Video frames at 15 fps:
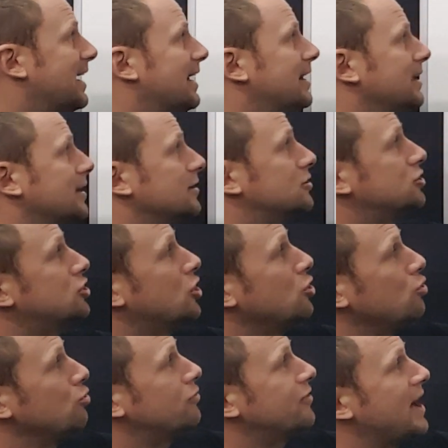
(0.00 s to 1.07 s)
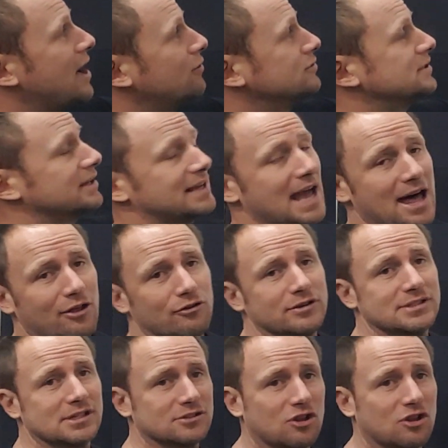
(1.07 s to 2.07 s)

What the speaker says: getting 2,000 calories as